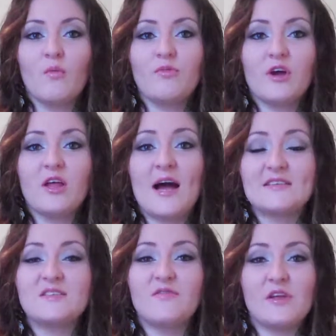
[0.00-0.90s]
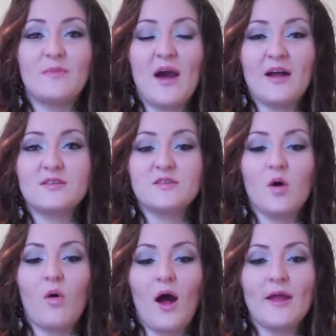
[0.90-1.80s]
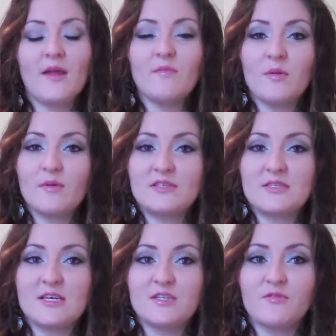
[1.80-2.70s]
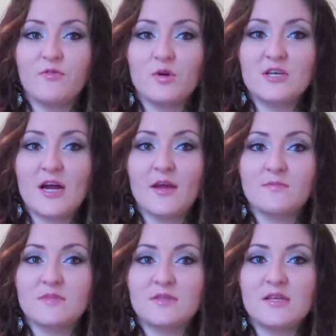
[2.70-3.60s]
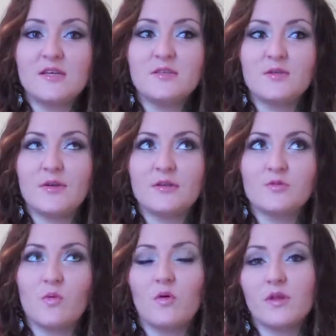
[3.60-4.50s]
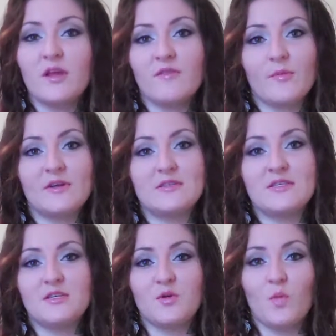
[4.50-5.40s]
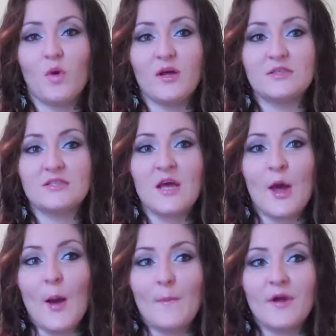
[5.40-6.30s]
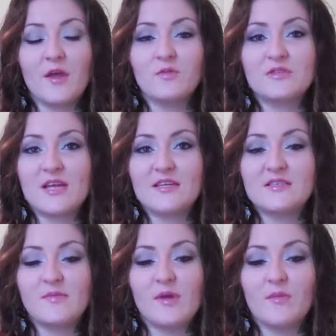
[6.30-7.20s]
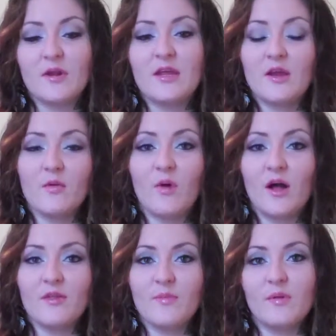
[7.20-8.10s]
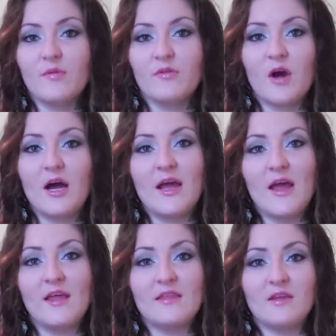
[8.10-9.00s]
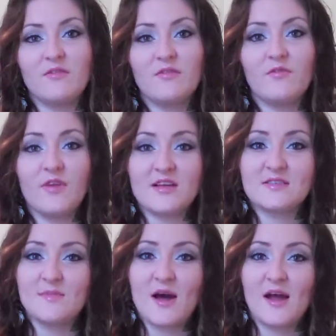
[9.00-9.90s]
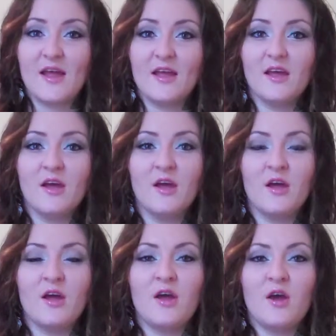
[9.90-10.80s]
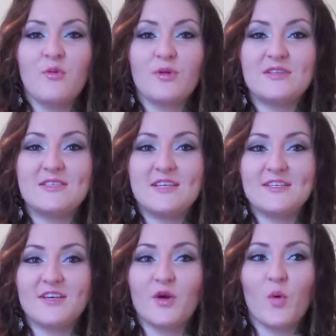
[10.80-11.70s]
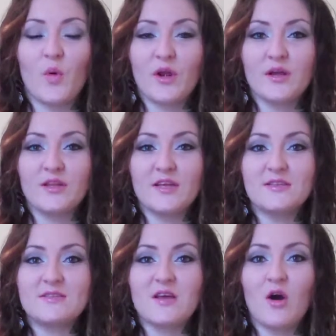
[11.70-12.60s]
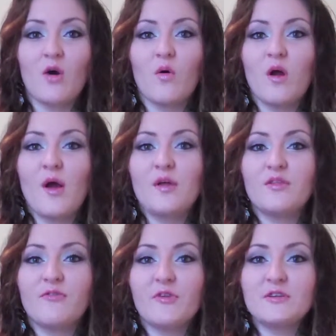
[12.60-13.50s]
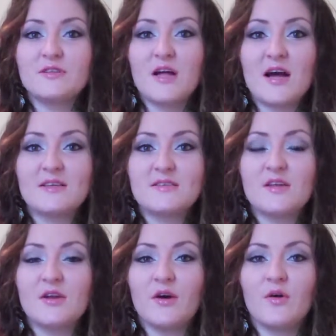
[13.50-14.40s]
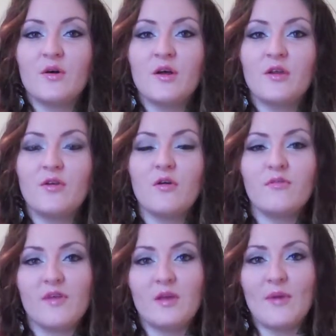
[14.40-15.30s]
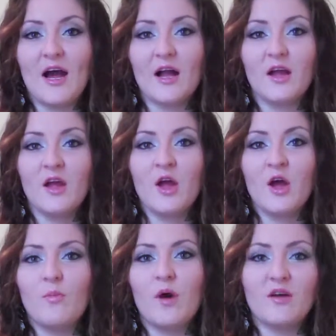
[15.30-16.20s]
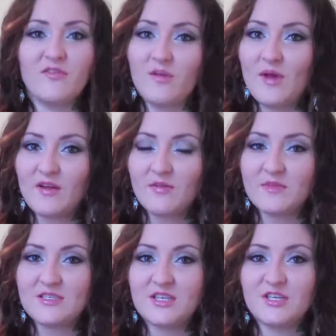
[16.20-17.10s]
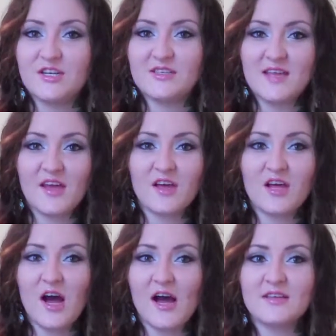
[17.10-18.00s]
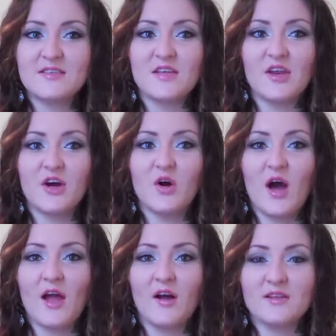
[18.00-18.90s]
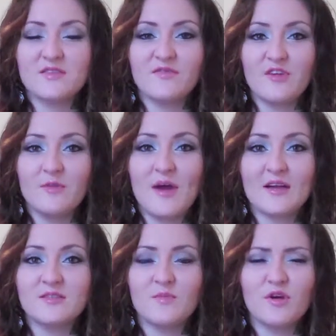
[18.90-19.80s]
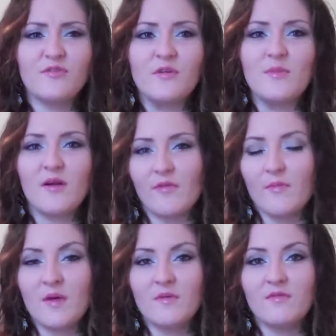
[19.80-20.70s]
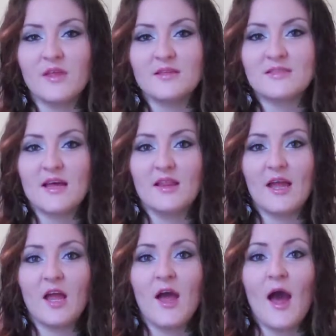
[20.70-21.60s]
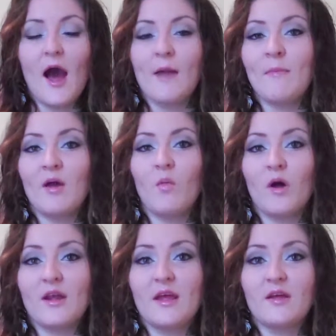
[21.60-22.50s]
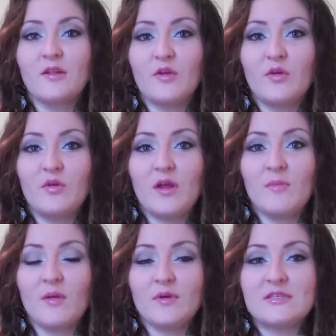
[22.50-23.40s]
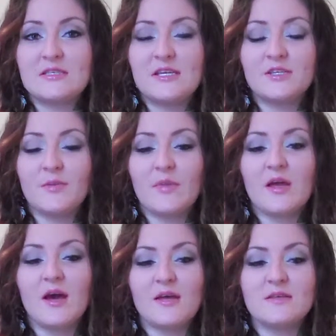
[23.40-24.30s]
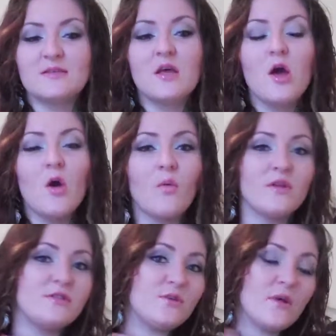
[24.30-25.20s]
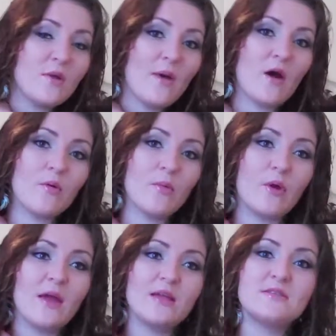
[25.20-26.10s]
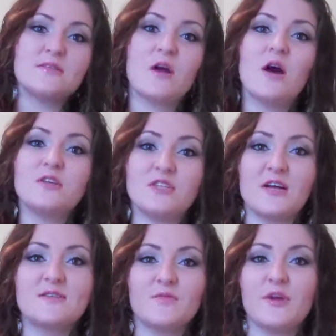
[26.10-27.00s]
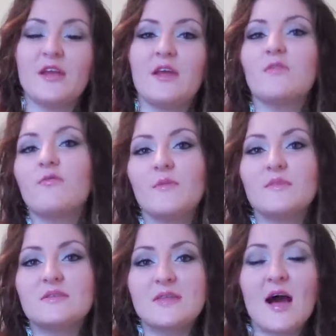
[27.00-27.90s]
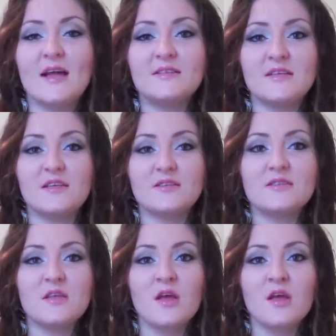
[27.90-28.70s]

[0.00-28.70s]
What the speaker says: the class feedback. So I gave my presentation 4 times. These students will only give their presentation once. But it was nice to be able to hear what other people thought and then fix my presentation accordingly. So the first class, no feedback. but feedback from the teacher. The second class, you know, I got some feedback, some good feedback from them of things that like I might want to include in my presentation, because with doing a PowerPoint, it's not just reading from the slides. It's,